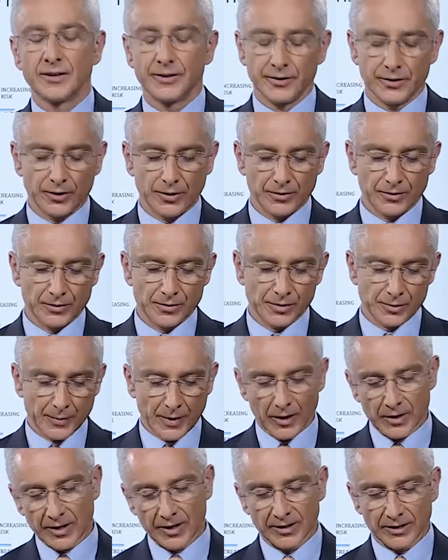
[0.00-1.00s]
no
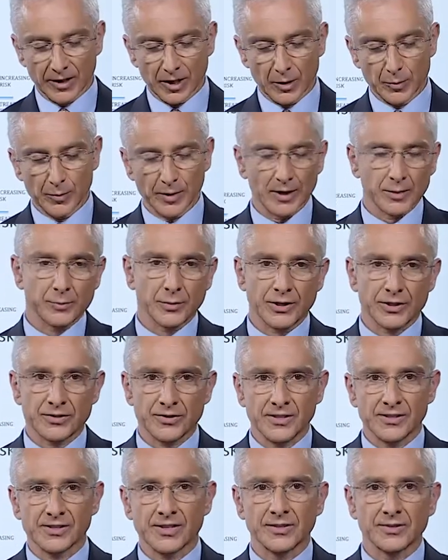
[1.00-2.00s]
smoking, no blood pressure,
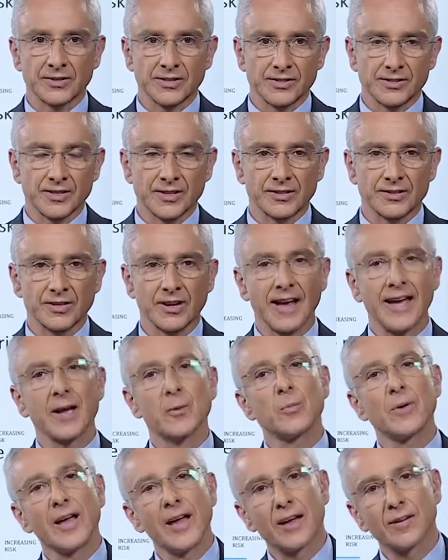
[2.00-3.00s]
etc., etc.,
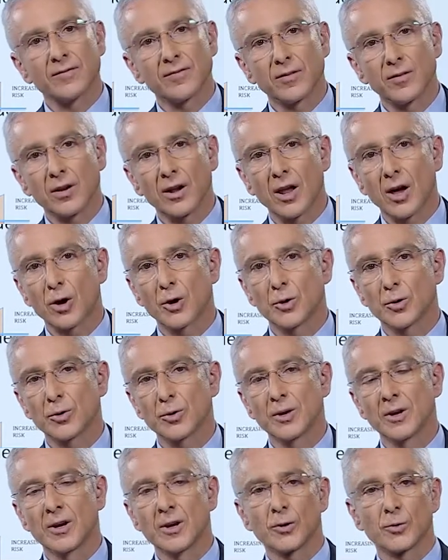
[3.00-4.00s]
and we have low
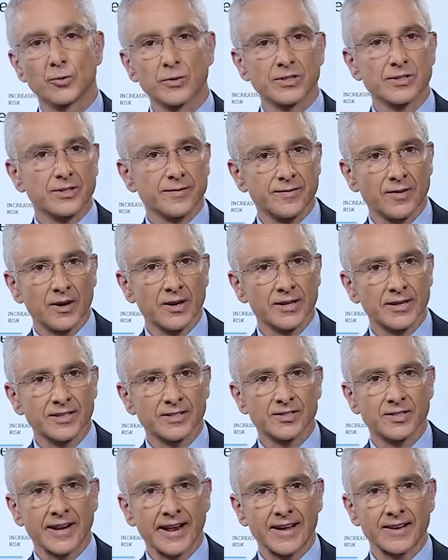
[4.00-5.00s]
risk
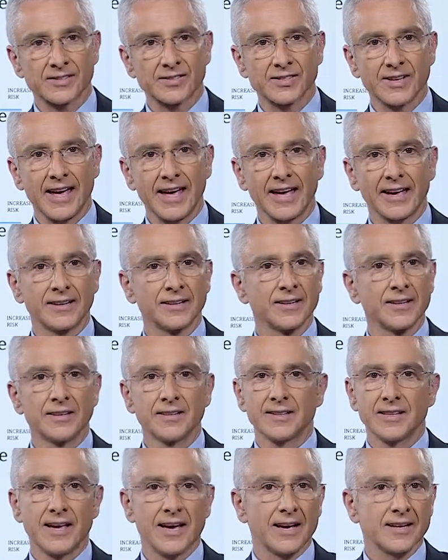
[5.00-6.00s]
findings on our scan,
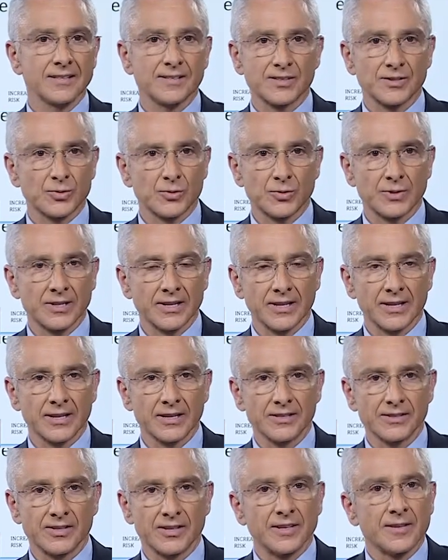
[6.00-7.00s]
the answer is really
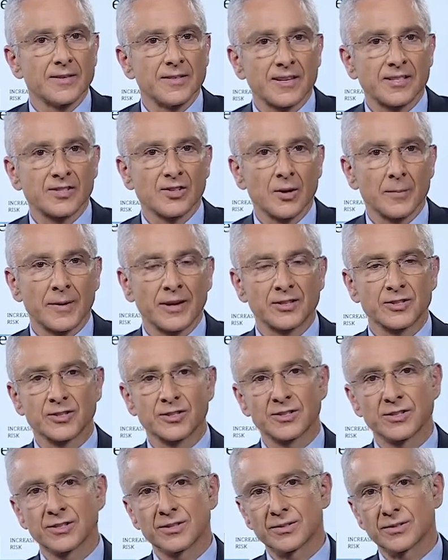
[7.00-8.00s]
easy. There's not much
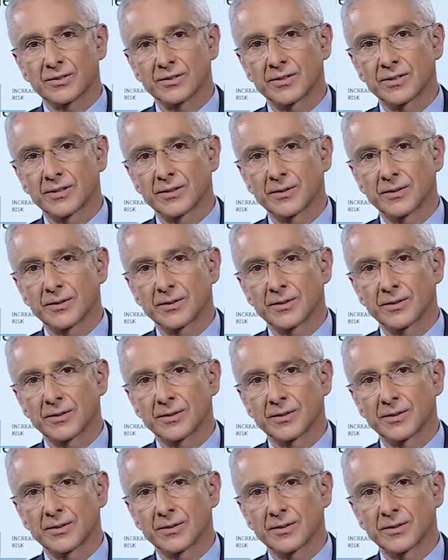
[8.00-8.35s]
to do.